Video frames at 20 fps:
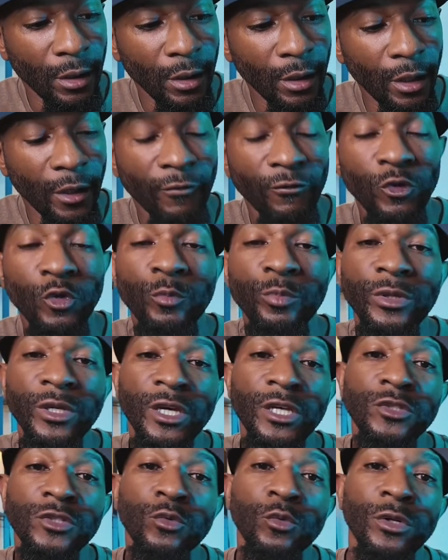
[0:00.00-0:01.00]
if
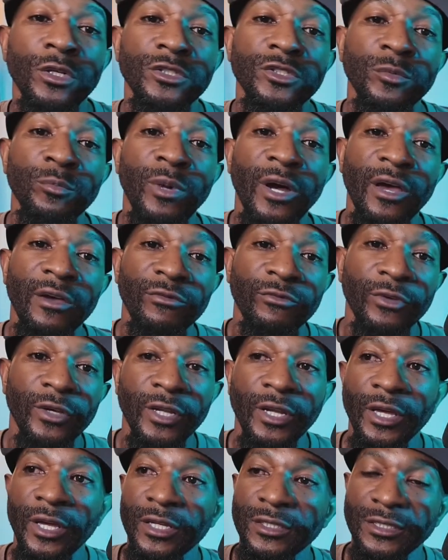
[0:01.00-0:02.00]
UPS wanted to buy
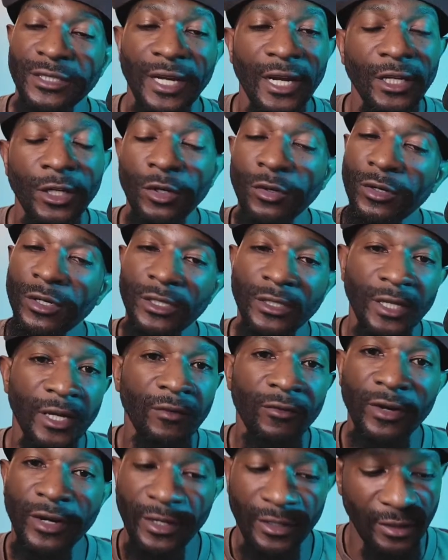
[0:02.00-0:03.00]
FedEx, and I know
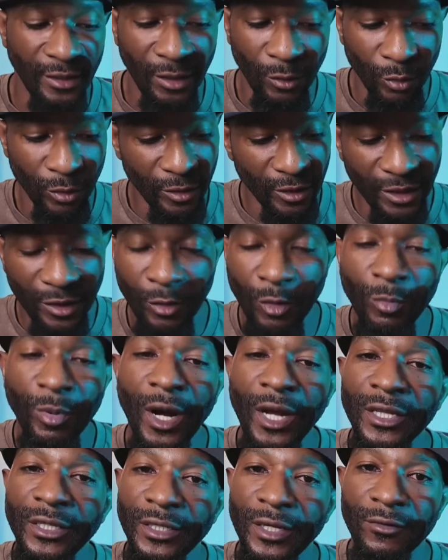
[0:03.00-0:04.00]
it will
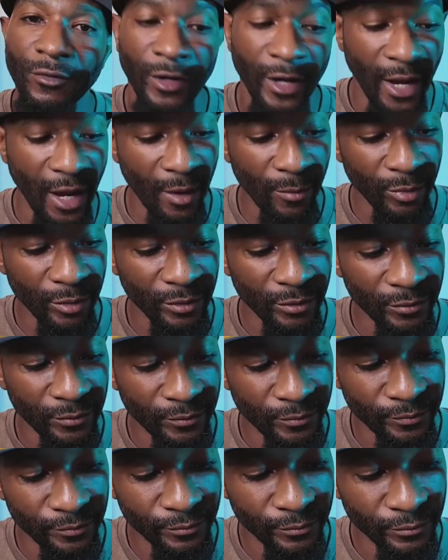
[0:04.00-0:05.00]
probably never happen.
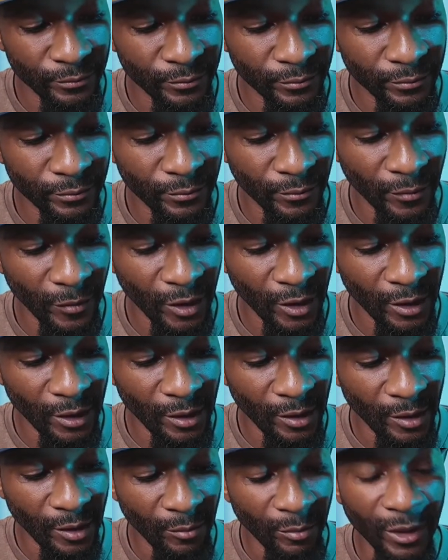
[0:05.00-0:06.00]

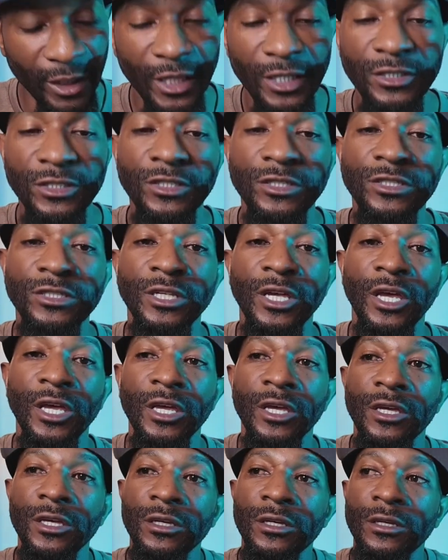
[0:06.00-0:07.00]
But let's just
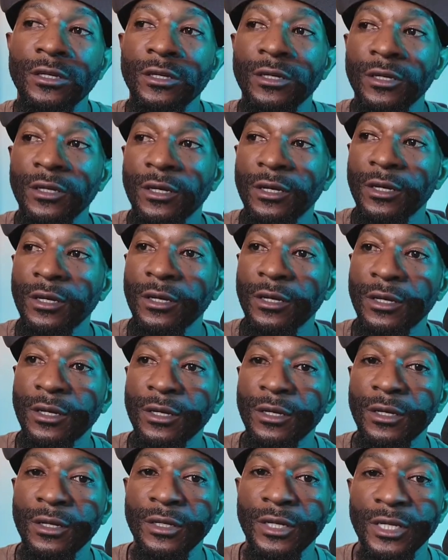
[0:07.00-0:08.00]
say
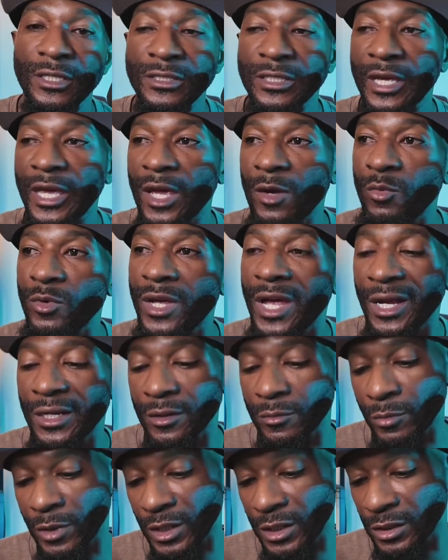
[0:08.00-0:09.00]
they say, hey, we got the
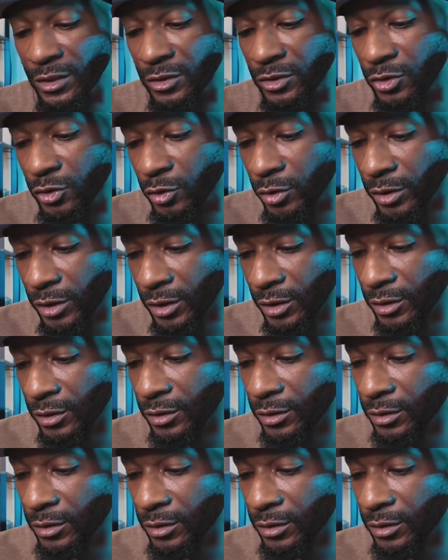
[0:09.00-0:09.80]
money to do it.